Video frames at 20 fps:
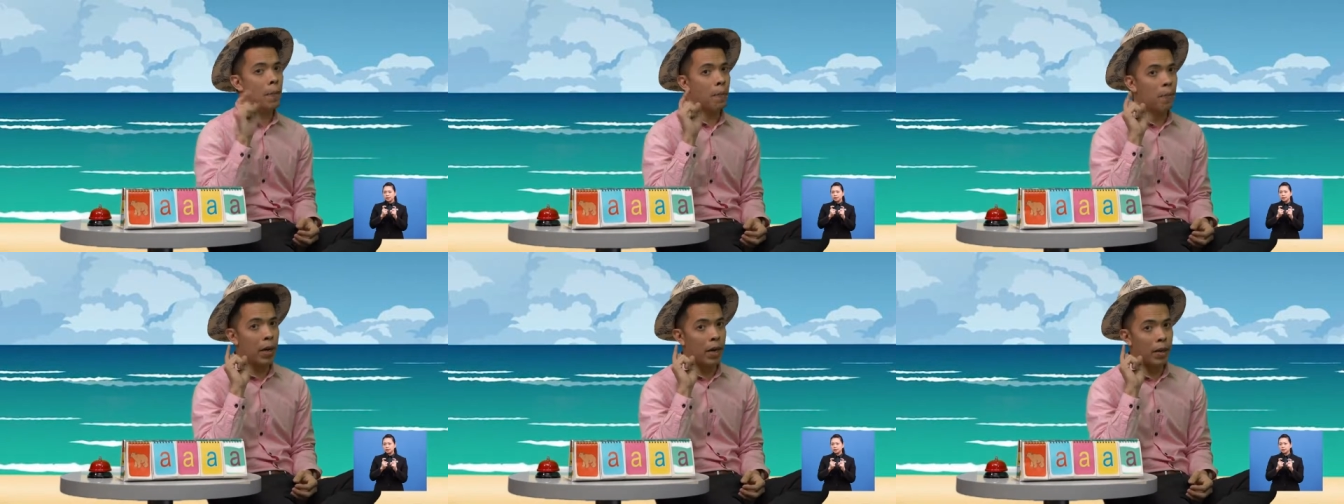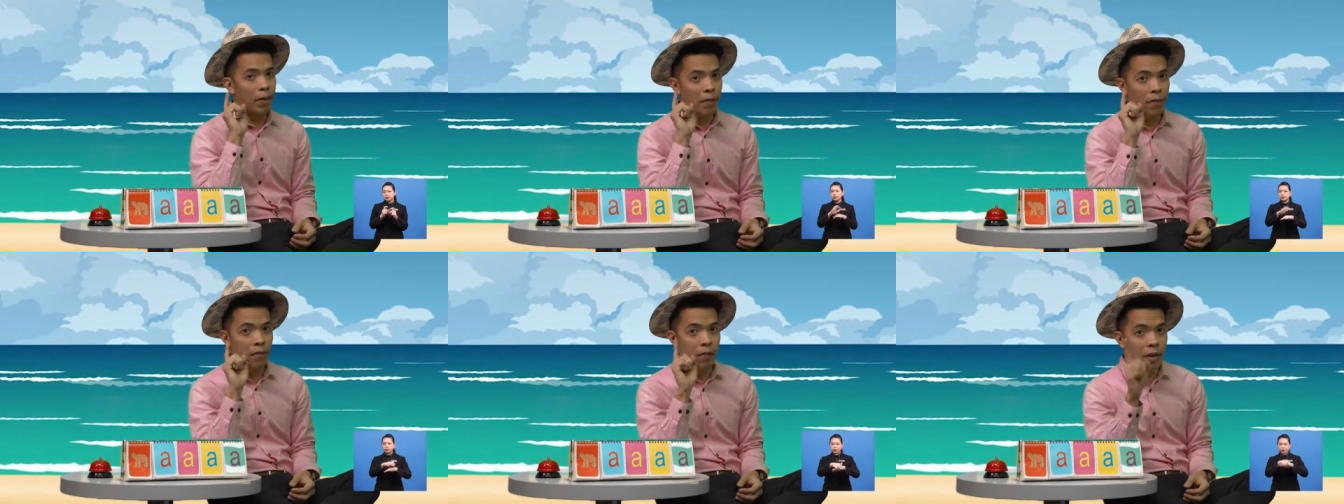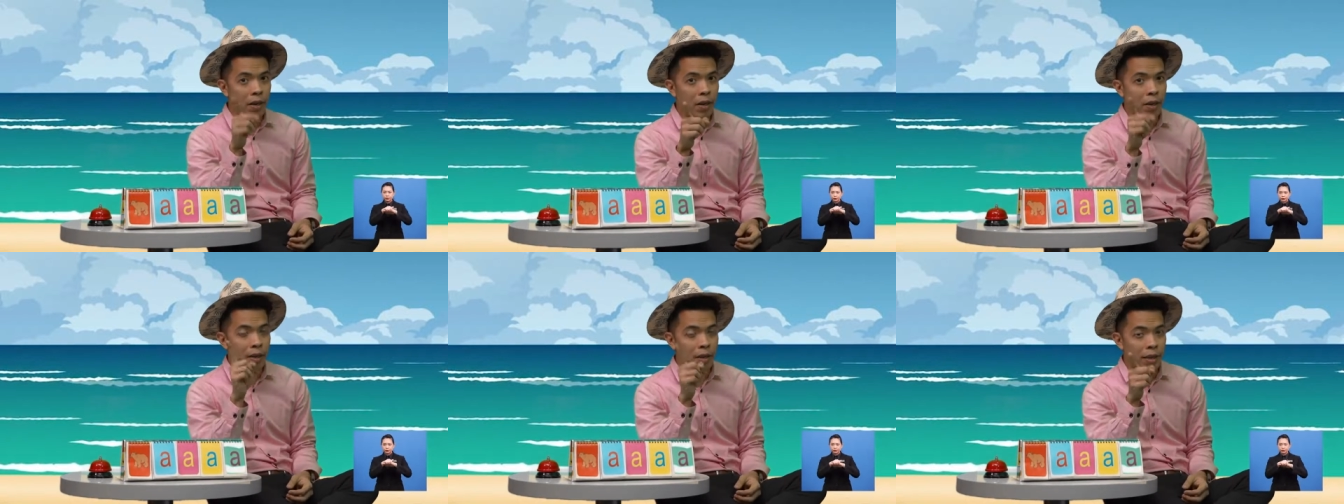But
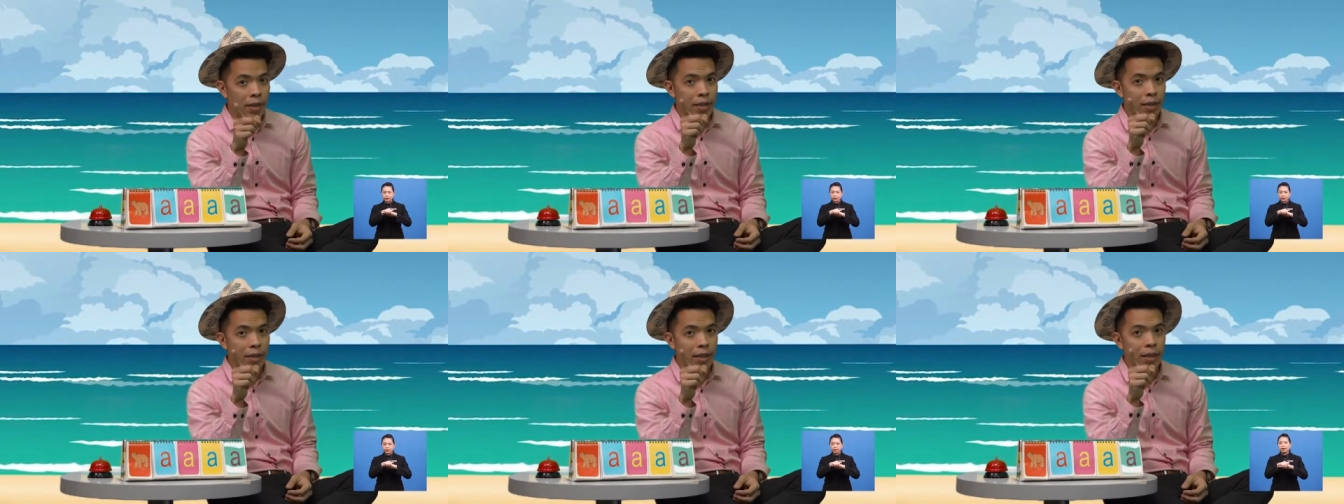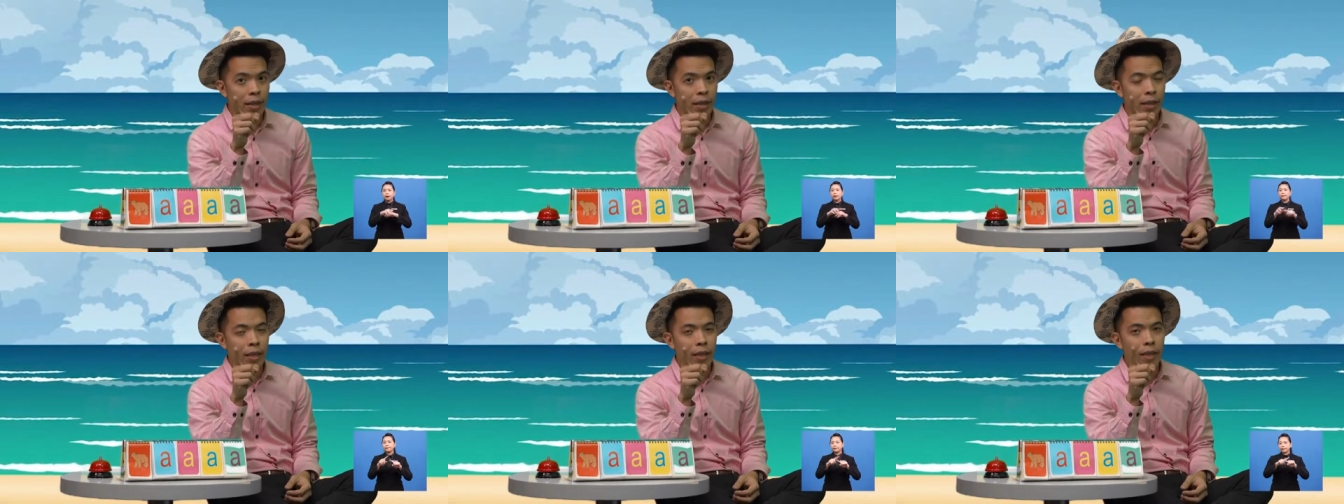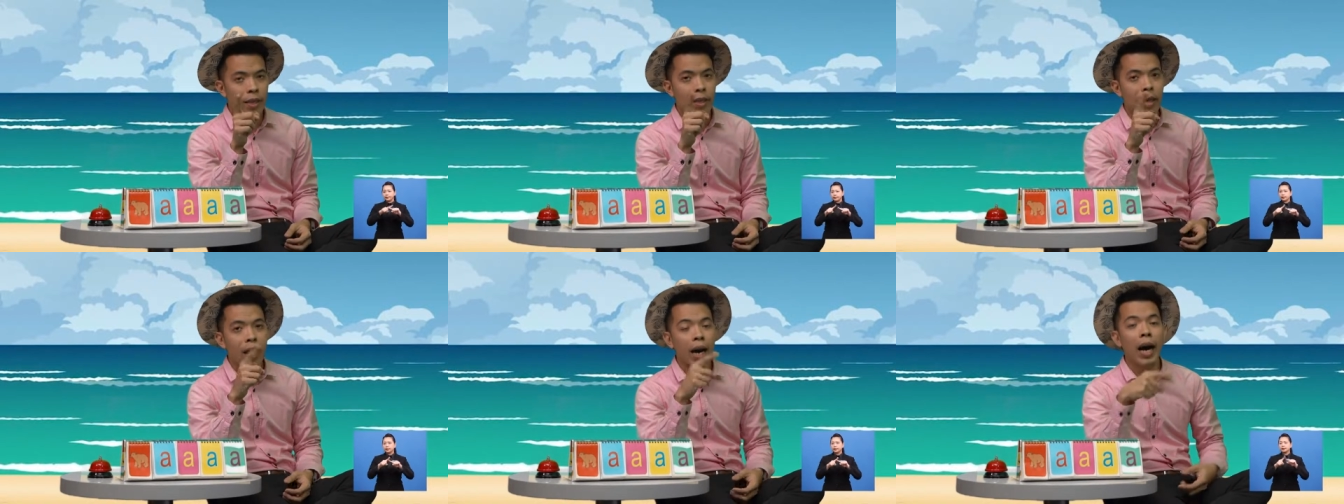first,
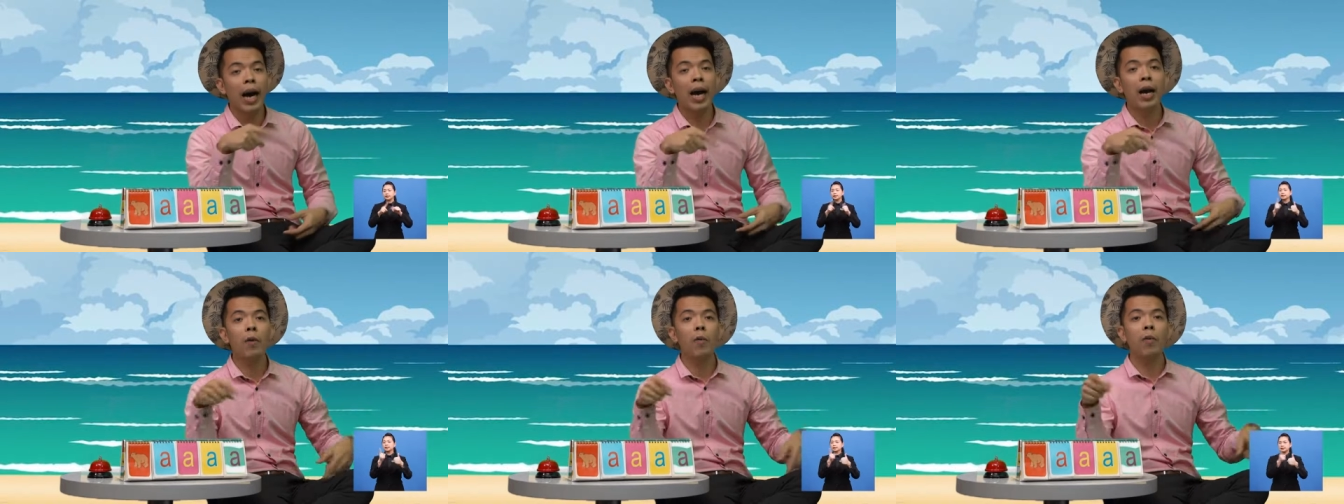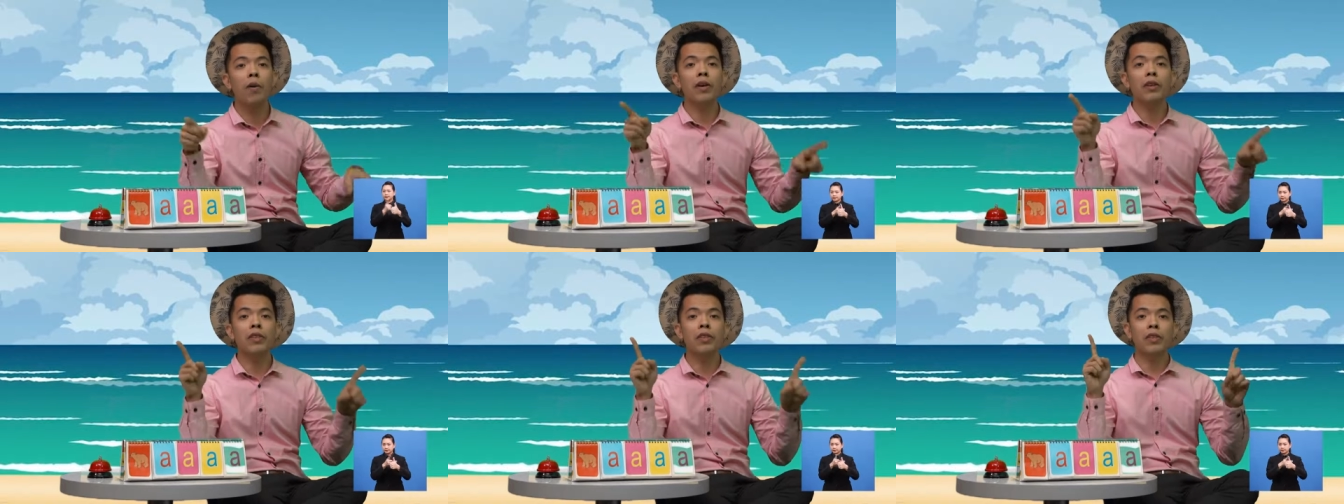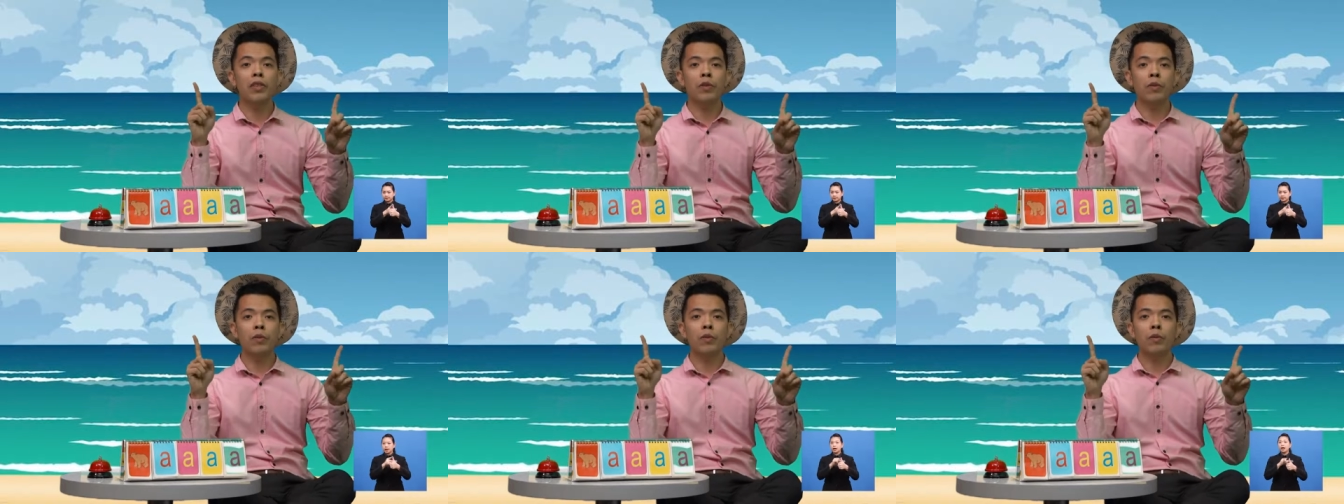I want
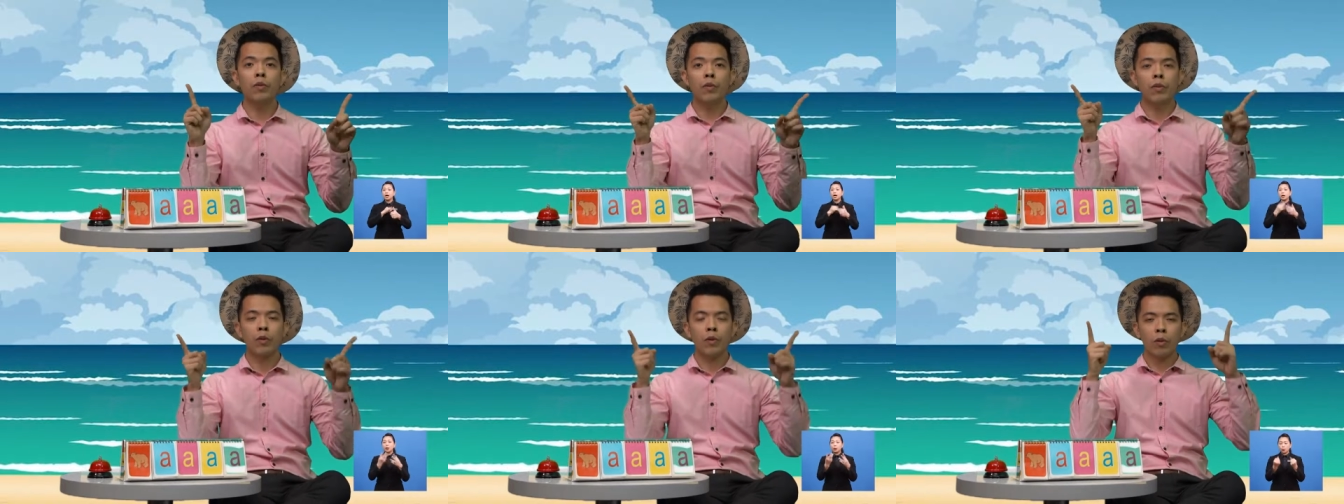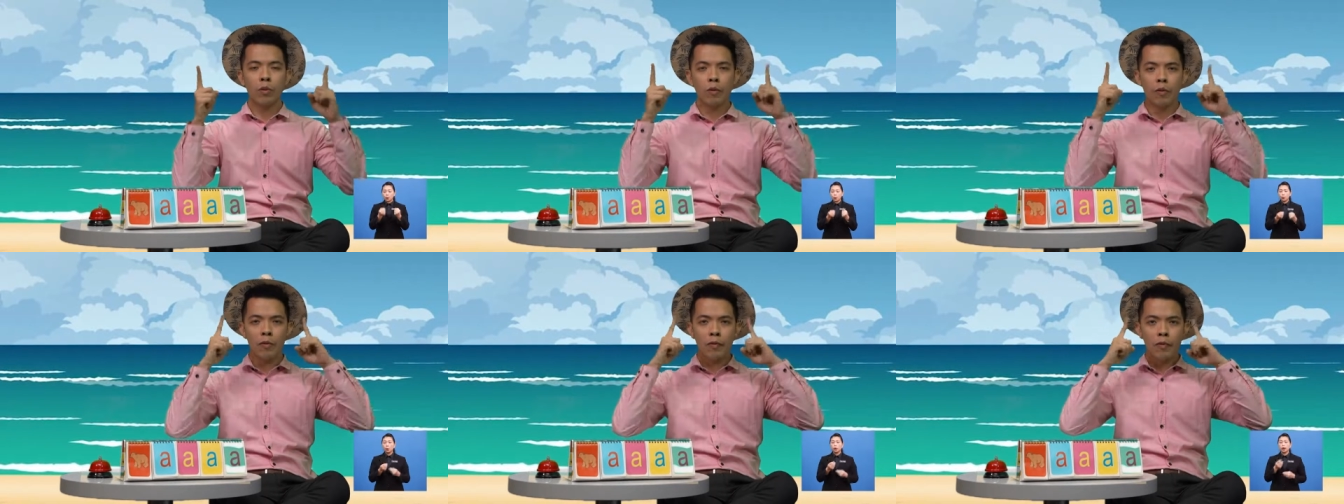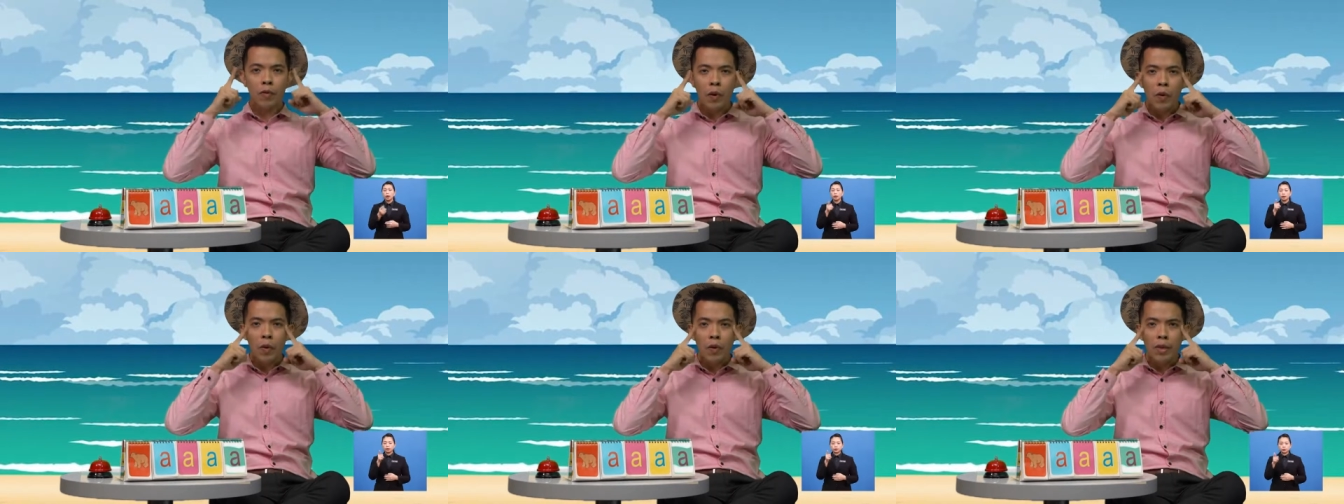you to
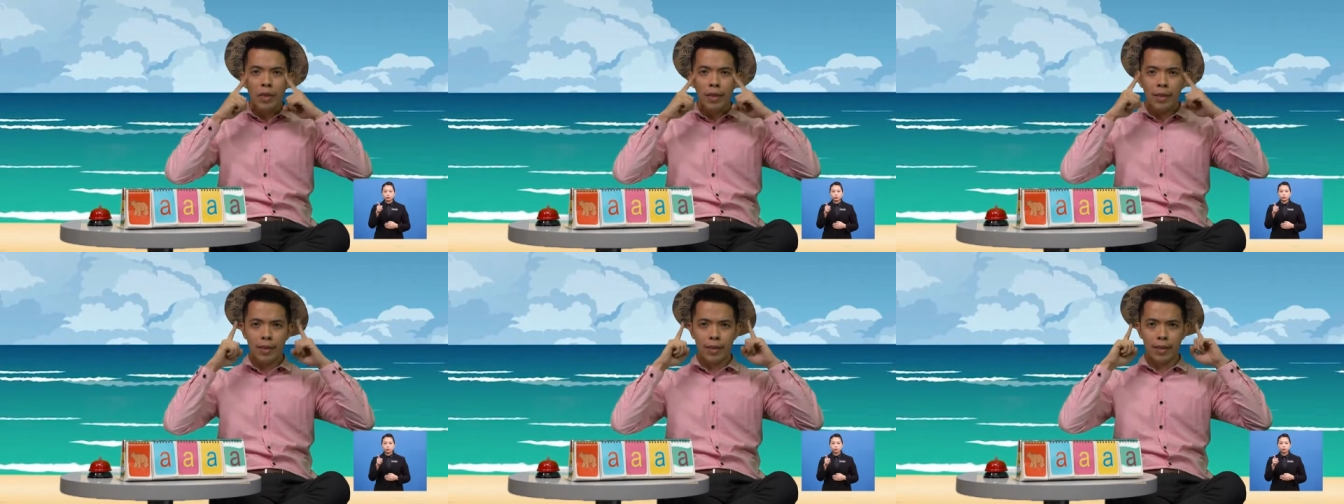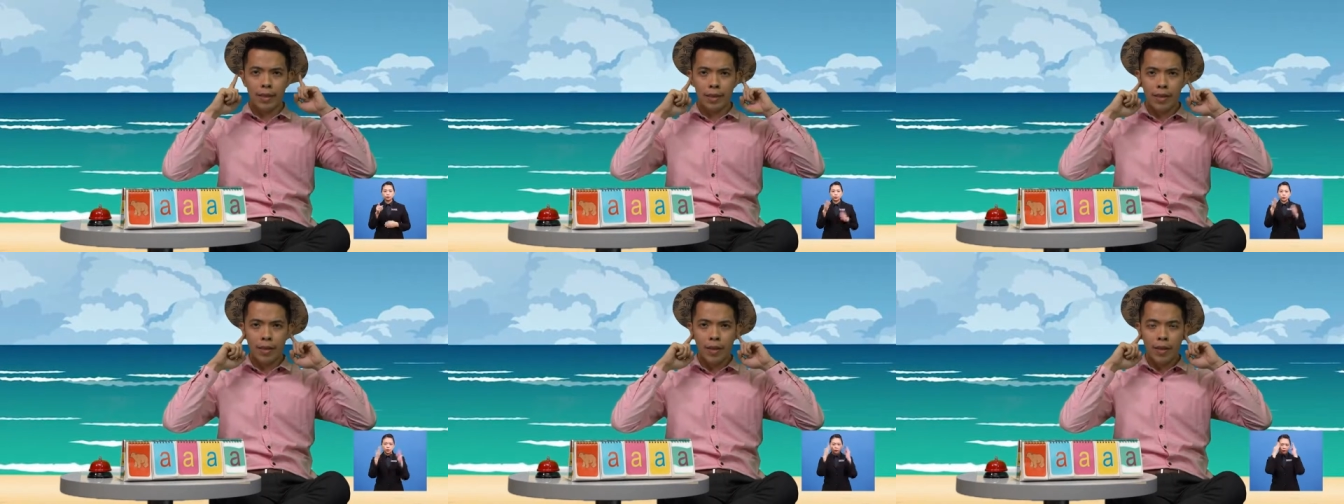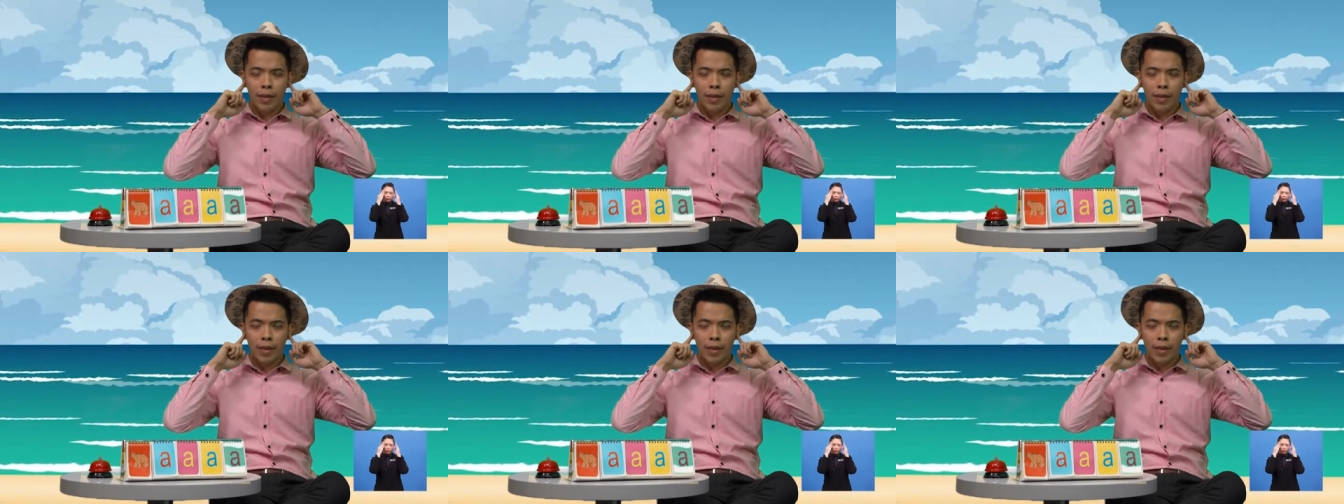focus